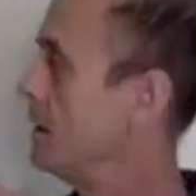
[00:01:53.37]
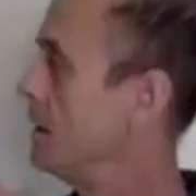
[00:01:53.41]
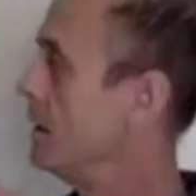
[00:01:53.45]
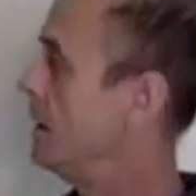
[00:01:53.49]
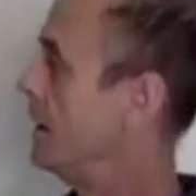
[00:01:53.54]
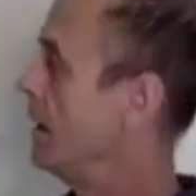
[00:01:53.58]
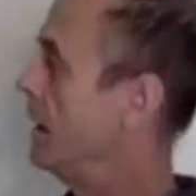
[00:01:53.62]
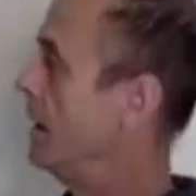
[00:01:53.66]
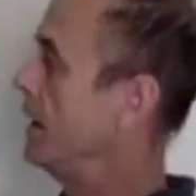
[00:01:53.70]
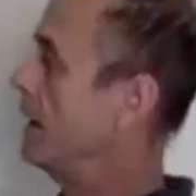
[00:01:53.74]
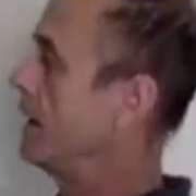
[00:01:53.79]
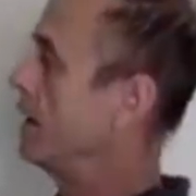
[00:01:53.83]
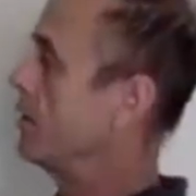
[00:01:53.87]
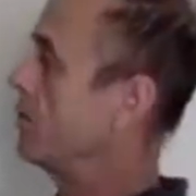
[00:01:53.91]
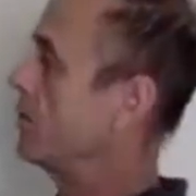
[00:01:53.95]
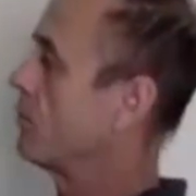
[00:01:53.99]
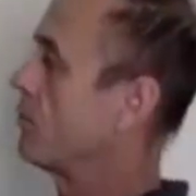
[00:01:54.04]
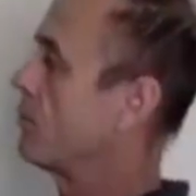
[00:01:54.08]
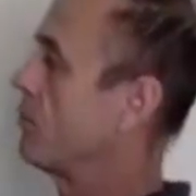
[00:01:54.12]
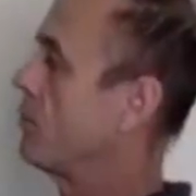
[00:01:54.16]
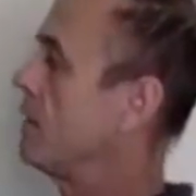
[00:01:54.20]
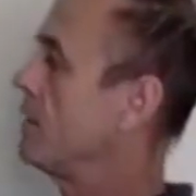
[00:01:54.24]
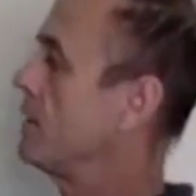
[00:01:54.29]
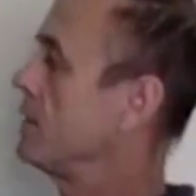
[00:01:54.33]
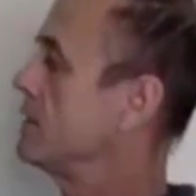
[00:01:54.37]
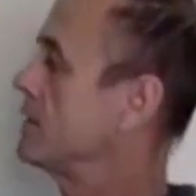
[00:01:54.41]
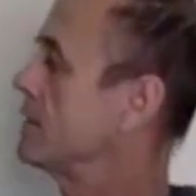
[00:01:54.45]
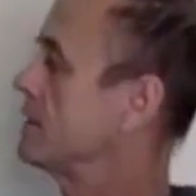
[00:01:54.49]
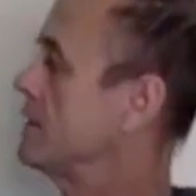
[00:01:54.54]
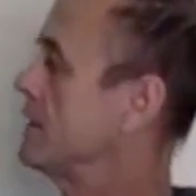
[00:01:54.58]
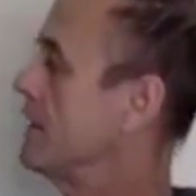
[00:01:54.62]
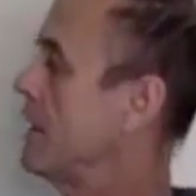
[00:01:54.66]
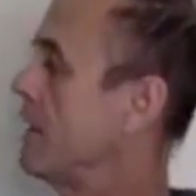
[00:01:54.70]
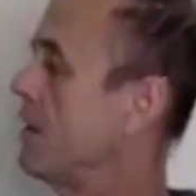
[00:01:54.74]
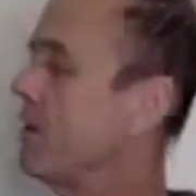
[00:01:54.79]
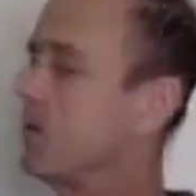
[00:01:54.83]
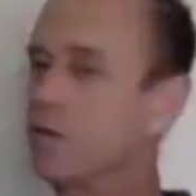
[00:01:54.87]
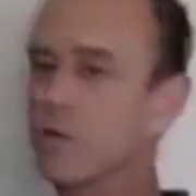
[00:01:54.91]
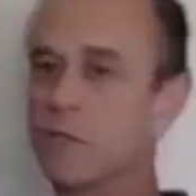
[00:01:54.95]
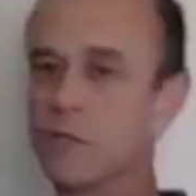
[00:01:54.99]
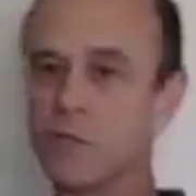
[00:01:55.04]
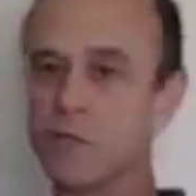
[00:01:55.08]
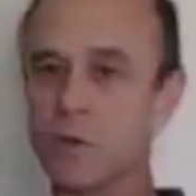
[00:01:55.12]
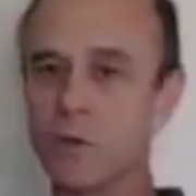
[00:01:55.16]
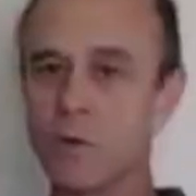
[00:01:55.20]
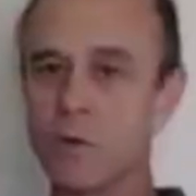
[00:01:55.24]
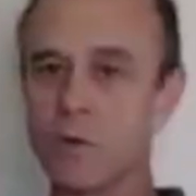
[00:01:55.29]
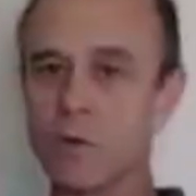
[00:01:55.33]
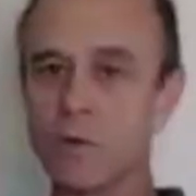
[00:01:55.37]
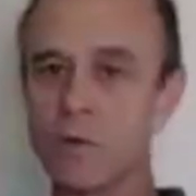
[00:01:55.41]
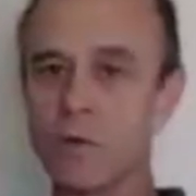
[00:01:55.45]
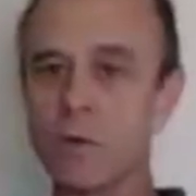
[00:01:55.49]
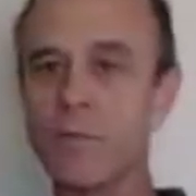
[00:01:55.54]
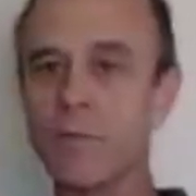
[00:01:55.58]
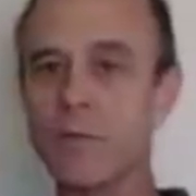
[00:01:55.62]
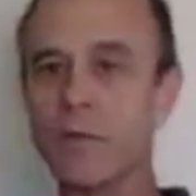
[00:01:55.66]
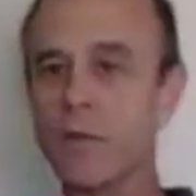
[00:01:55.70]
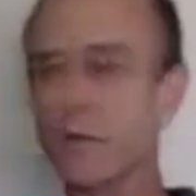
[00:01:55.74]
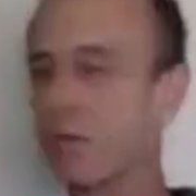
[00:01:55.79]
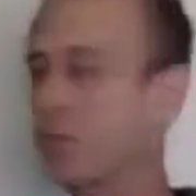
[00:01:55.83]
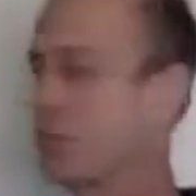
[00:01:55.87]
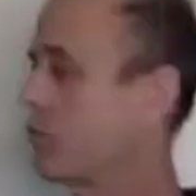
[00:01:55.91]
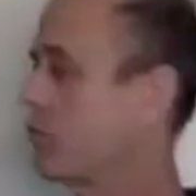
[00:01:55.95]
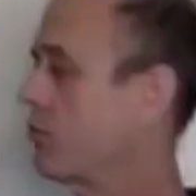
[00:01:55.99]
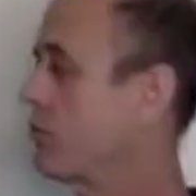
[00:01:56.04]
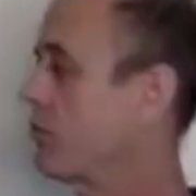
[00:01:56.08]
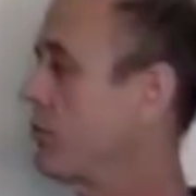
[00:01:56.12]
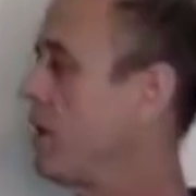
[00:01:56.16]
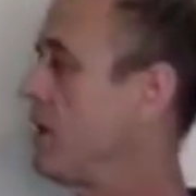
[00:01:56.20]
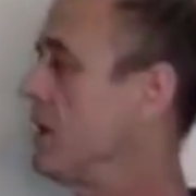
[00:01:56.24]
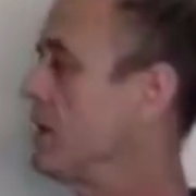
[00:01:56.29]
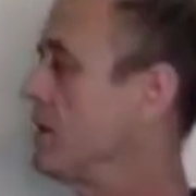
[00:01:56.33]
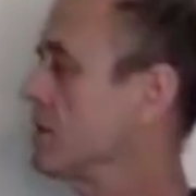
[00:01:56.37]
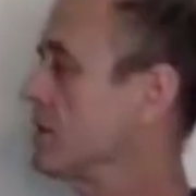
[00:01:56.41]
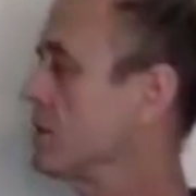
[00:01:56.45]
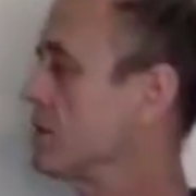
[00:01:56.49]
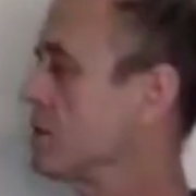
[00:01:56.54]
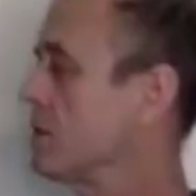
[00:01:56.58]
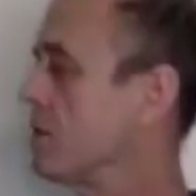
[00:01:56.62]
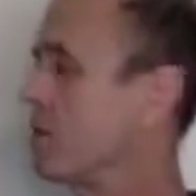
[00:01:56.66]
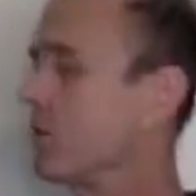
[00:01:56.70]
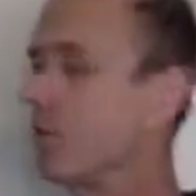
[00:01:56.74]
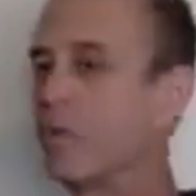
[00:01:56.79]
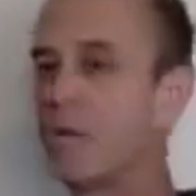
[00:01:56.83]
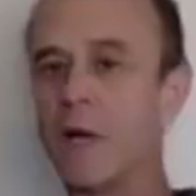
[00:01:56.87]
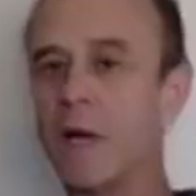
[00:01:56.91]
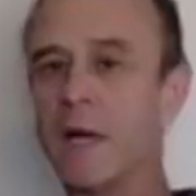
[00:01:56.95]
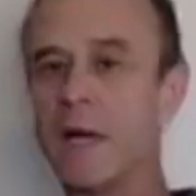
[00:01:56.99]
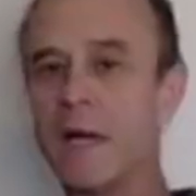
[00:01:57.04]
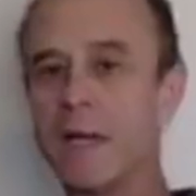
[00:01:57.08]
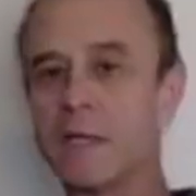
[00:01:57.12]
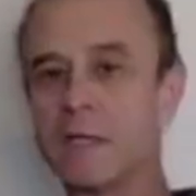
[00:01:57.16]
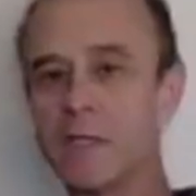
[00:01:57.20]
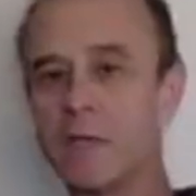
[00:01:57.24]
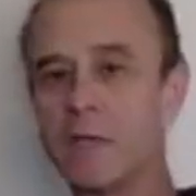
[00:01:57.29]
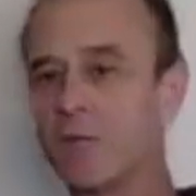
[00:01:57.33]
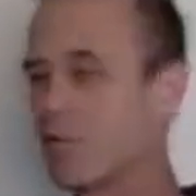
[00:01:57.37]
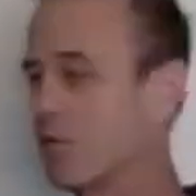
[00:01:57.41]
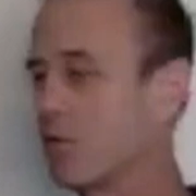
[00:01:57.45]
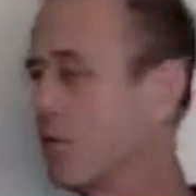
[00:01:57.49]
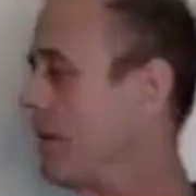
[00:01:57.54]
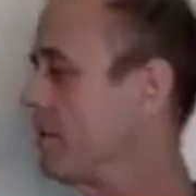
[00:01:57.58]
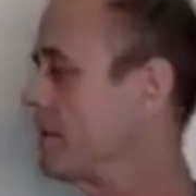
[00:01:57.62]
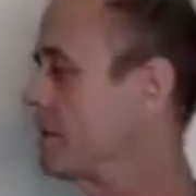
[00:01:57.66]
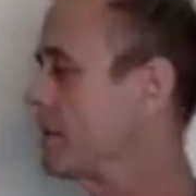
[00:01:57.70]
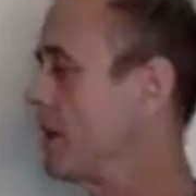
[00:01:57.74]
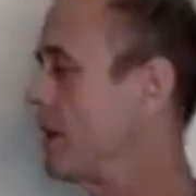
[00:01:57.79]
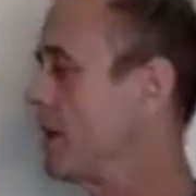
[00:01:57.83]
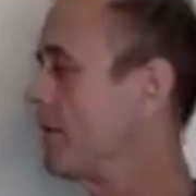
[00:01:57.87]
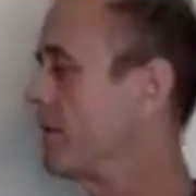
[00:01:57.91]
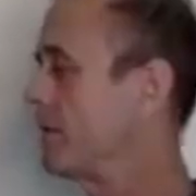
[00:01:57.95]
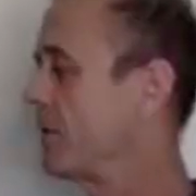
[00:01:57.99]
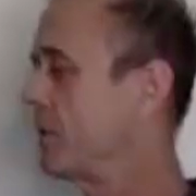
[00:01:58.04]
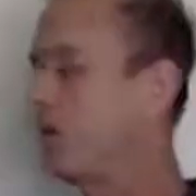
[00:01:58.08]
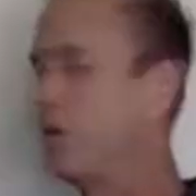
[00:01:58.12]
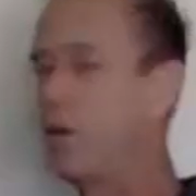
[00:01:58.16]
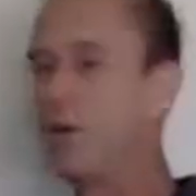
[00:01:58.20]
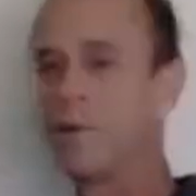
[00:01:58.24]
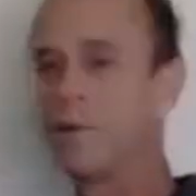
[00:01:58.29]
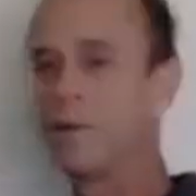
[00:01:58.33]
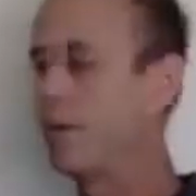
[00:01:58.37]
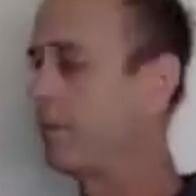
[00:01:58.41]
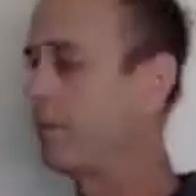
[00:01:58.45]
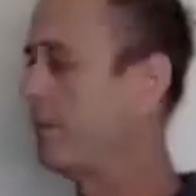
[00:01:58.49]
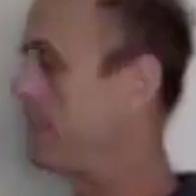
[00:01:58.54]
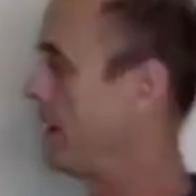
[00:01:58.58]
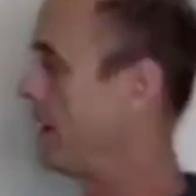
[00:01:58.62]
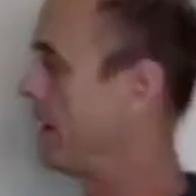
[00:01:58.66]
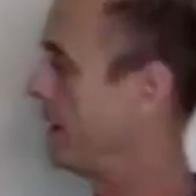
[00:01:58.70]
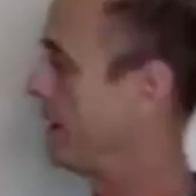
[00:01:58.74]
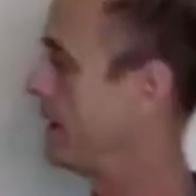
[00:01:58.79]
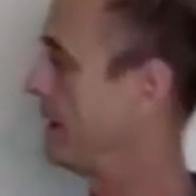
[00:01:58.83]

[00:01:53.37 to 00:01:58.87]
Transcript: and it runs down the shoulder, crosses over, and actually drops off the arm a bit and